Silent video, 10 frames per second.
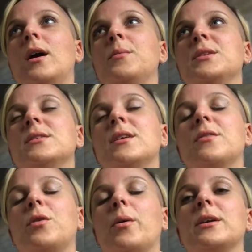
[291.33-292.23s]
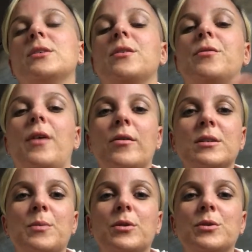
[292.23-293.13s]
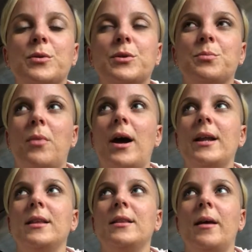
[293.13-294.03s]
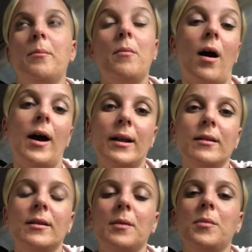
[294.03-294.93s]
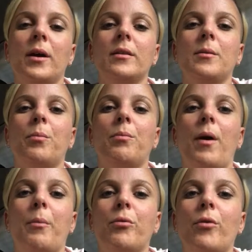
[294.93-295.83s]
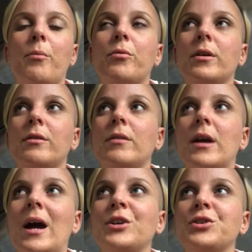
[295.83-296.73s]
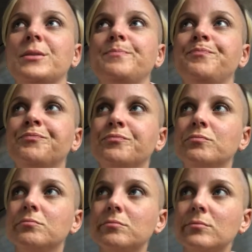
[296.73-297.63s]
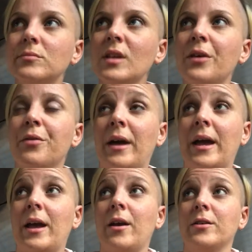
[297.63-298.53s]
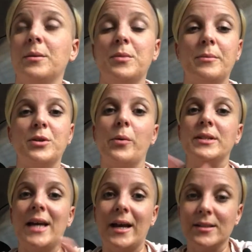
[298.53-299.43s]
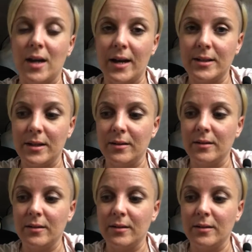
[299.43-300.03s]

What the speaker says: instead of going into the fight response, which might in their mind seem like the appropriate reaction, they sometimes go into anxiety